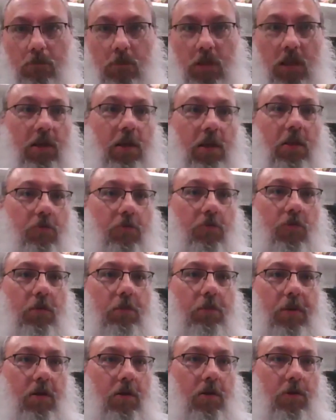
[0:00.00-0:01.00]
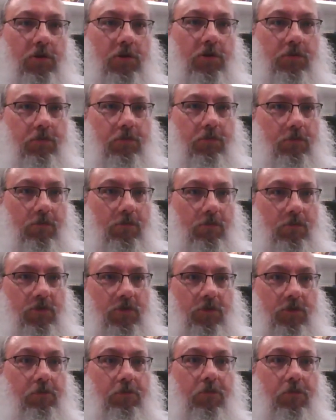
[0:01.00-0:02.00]
Like in the rebound,
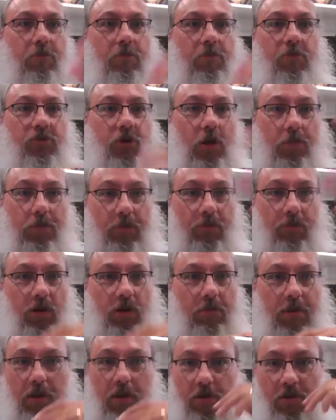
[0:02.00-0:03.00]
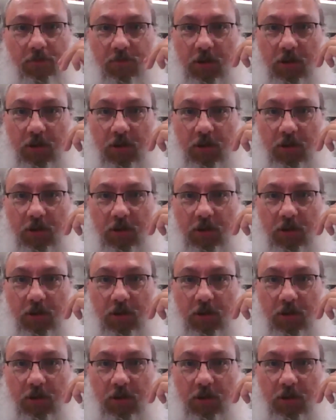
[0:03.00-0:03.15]
drop and rebound,